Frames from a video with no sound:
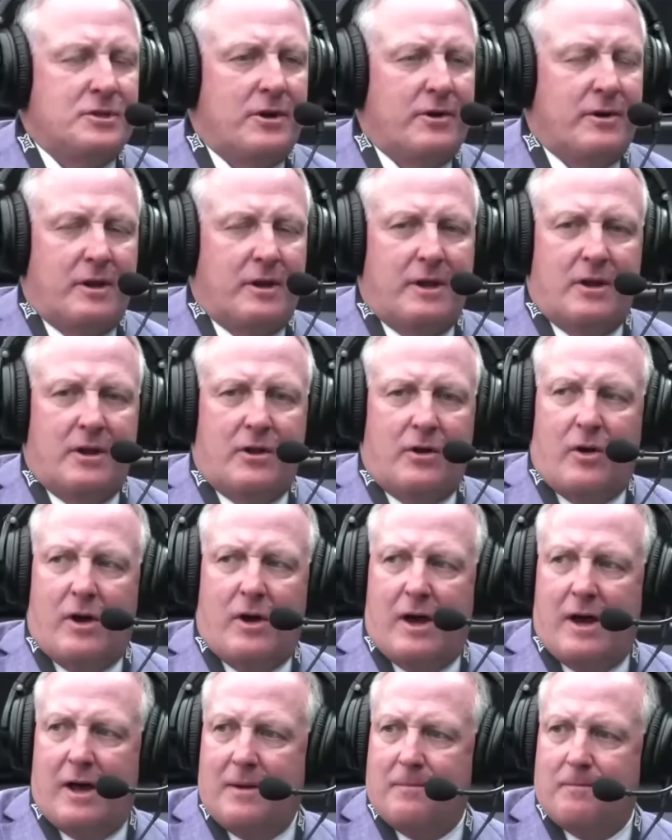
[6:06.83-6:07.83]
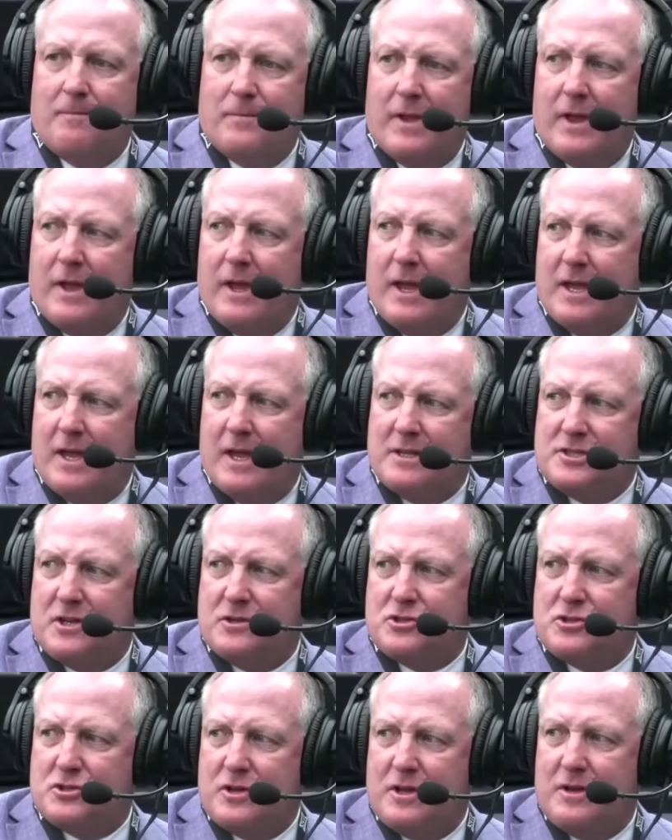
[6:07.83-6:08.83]
year. You know, it's
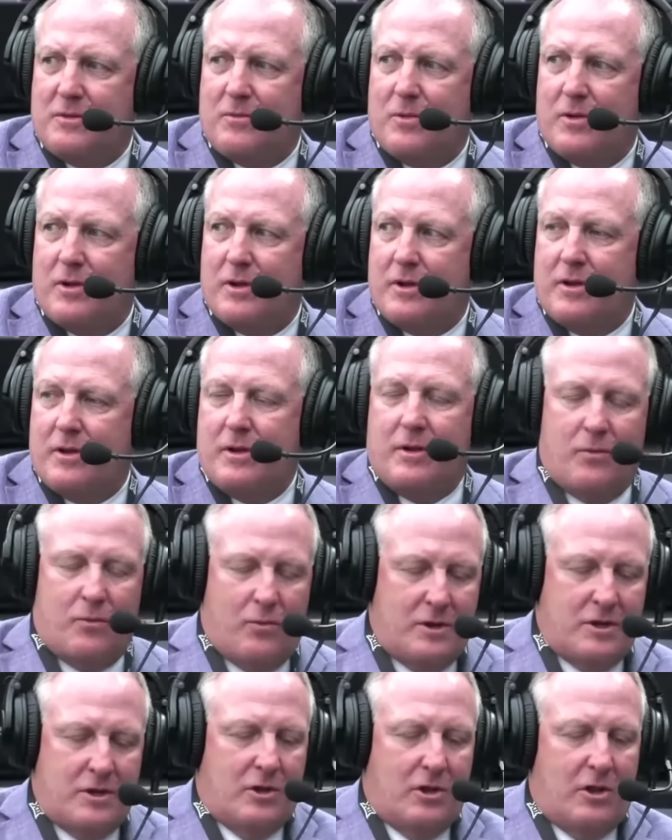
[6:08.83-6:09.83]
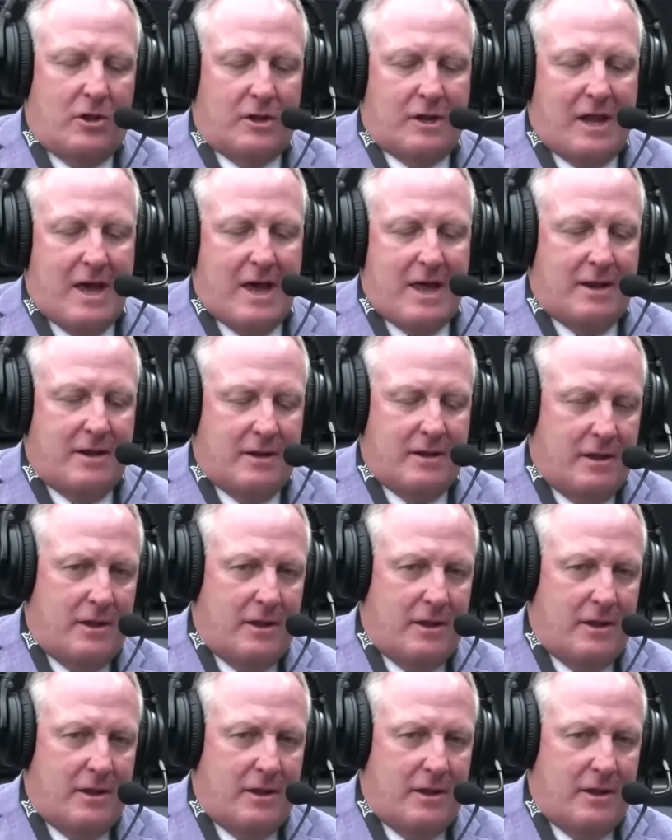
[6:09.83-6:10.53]
interesting when you look at it.